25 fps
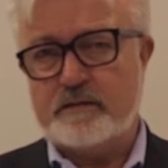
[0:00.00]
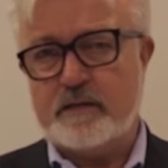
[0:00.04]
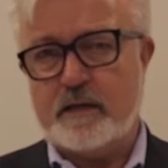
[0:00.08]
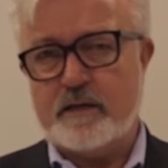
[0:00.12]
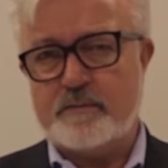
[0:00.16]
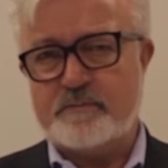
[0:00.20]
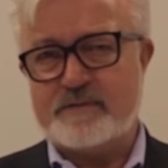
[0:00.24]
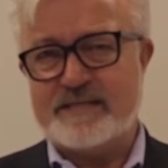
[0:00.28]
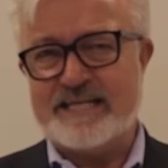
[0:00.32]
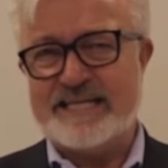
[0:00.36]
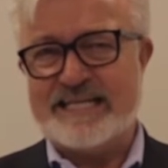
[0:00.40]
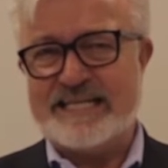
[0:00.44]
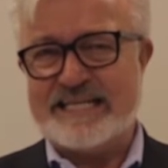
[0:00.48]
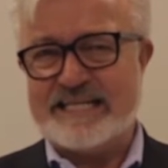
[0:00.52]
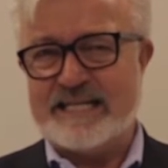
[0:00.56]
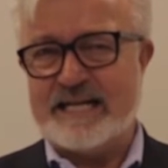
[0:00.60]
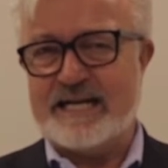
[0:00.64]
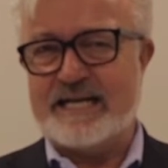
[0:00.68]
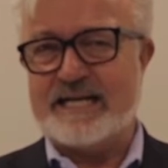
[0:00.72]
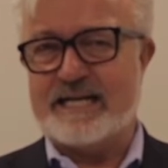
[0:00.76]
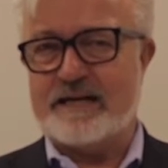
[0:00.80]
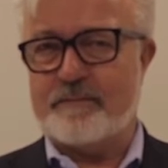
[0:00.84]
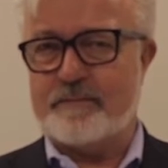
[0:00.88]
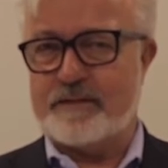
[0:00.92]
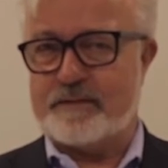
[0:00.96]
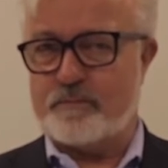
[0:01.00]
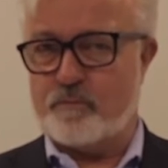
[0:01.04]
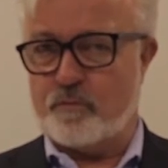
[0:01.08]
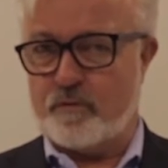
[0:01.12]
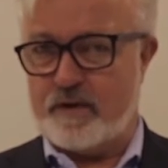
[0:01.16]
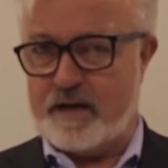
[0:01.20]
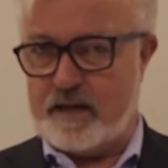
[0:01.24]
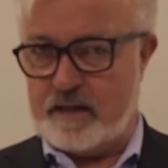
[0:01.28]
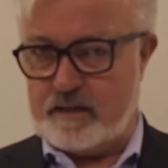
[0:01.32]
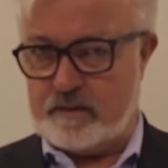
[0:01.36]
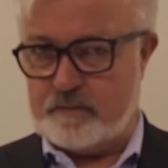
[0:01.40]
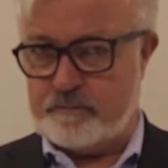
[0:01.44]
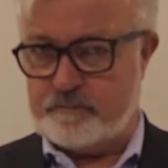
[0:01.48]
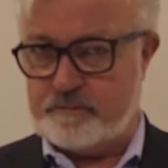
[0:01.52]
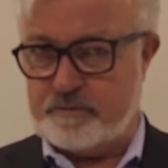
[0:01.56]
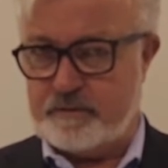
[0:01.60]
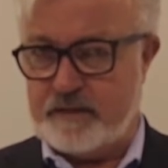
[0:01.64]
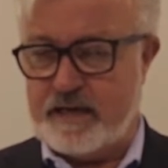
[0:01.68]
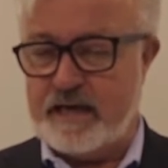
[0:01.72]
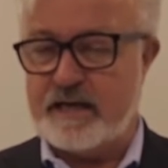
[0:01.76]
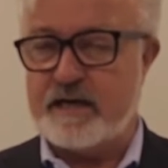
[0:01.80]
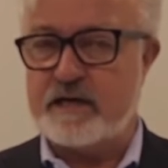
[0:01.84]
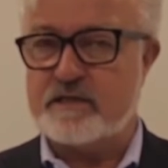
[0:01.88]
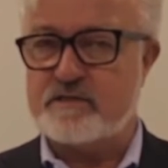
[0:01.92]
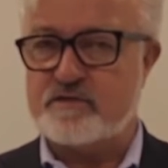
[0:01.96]
times they need a little bit more help.
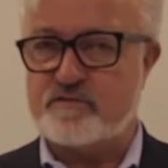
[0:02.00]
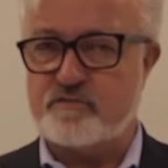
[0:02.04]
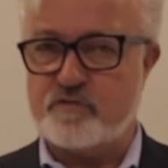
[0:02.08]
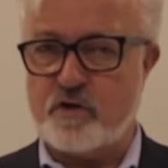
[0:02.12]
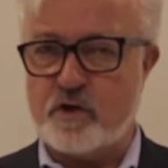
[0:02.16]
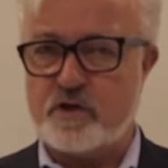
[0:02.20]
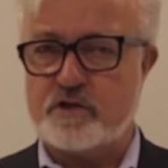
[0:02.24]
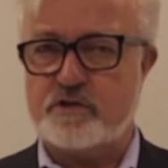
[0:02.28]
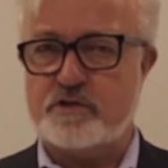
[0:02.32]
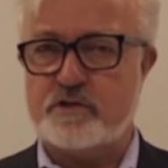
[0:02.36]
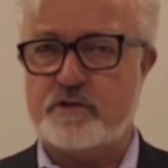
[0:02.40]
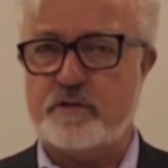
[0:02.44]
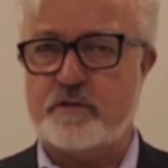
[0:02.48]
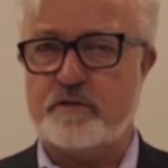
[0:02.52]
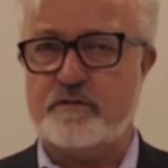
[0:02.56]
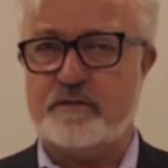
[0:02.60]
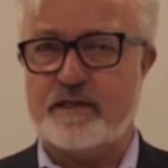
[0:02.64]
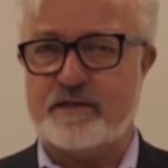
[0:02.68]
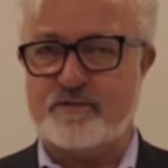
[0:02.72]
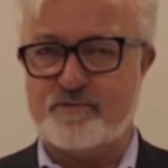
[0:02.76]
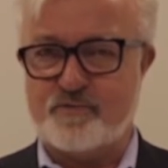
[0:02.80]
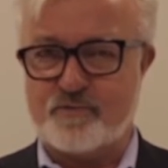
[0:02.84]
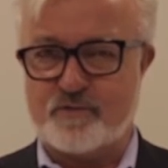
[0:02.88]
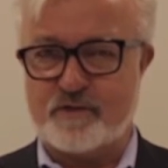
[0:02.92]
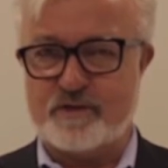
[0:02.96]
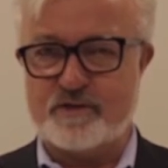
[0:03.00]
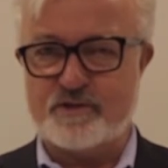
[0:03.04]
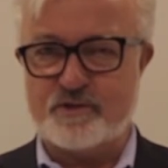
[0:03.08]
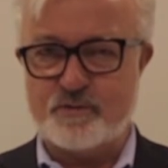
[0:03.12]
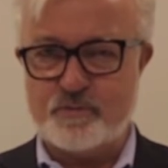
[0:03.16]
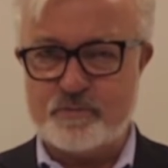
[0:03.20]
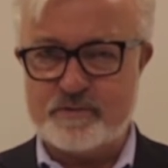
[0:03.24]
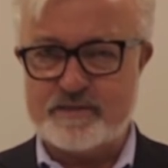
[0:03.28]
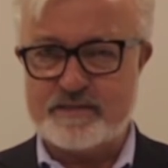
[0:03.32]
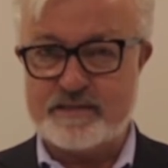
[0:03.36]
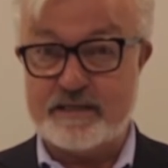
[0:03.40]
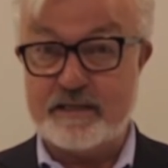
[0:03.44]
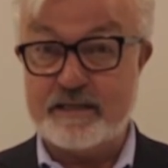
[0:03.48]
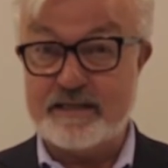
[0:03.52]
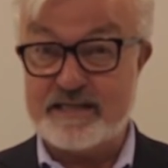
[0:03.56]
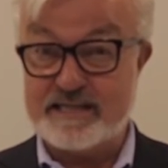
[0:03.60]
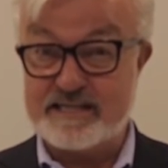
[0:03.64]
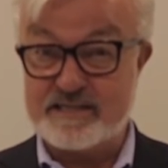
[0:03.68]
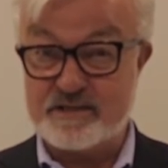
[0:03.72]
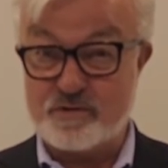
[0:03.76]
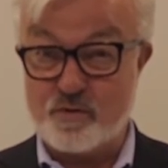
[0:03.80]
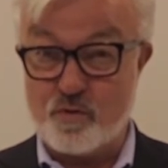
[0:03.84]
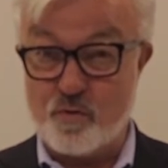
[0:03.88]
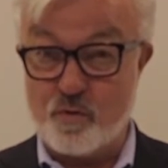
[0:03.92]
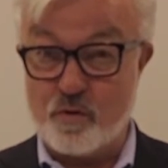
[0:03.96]
And a structure that you can use then
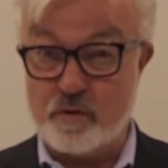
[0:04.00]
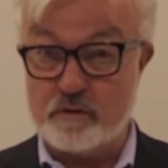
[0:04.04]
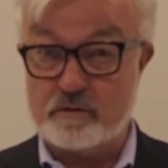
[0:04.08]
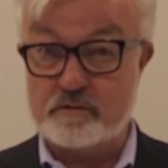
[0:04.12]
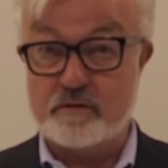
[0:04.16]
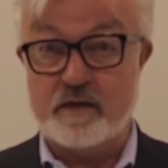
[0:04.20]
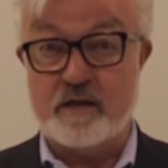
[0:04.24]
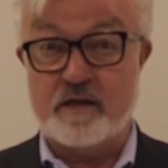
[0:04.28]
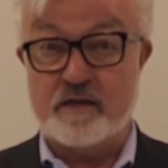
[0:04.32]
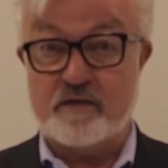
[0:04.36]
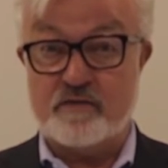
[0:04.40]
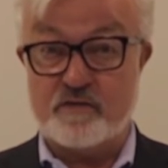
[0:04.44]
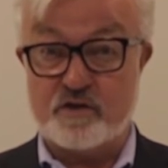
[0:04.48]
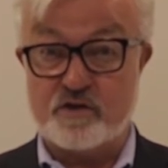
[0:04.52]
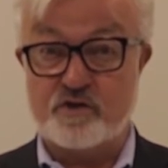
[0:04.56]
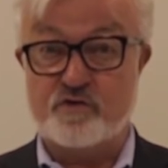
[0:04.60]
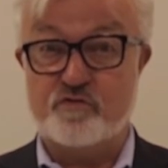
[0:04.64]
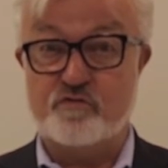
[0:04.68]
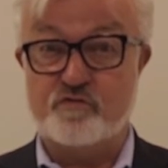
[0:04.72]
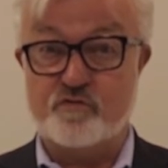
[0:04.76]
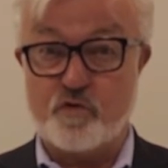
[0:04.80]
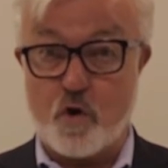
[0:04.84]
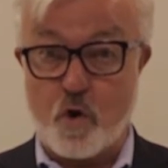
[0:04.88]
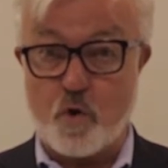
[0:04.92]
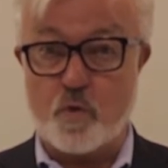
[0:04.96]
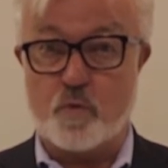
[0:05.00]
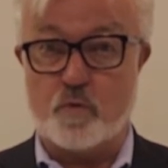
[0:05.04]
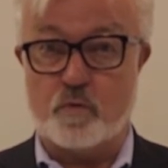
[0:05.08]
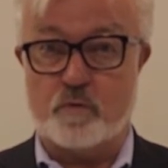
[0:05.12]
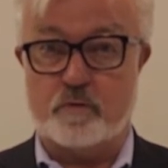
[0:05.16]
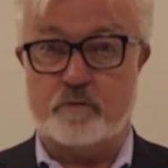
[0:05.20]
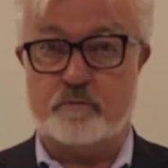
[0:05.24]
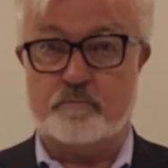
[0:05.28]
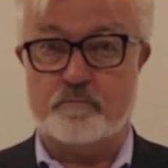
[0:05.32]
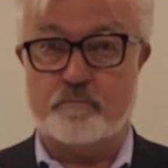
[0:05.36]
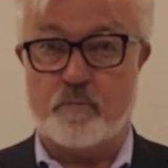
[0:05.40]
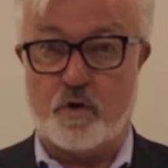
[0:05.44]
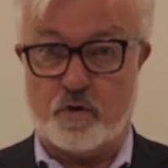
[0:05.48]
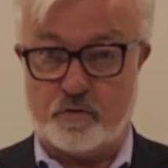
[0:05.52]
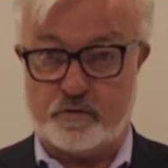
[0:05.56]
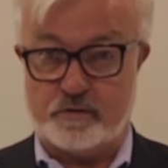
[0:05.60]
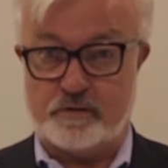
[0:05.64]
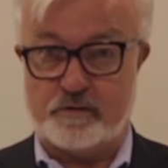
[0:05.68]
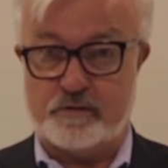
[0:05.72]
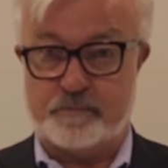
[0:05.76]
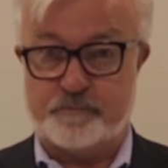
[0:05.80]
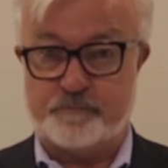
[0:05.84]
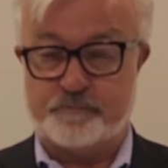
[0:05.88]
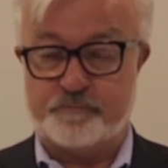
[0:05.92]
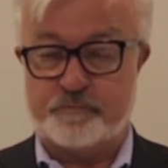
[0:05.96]
is called the GROW
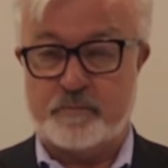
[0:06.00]
model.